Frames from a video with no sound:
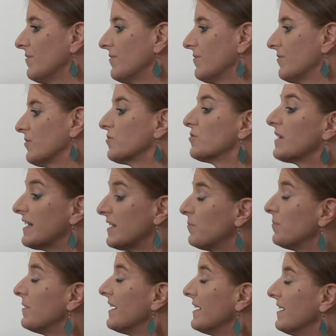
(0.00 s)
get a
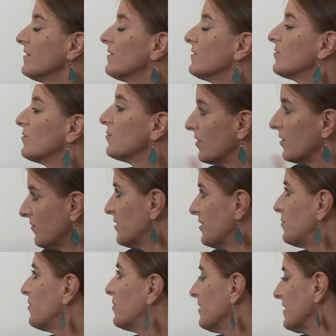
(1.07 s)
place to offer their
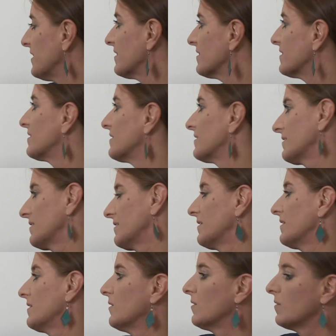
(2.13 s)
products,
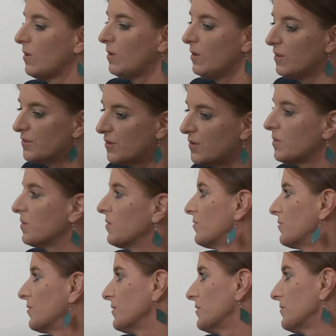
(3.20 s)
although Corona
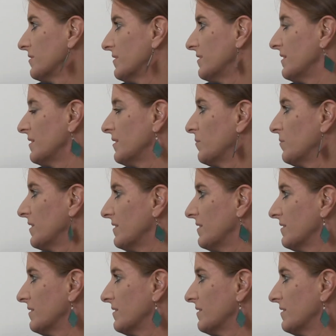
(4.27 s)
was taking place.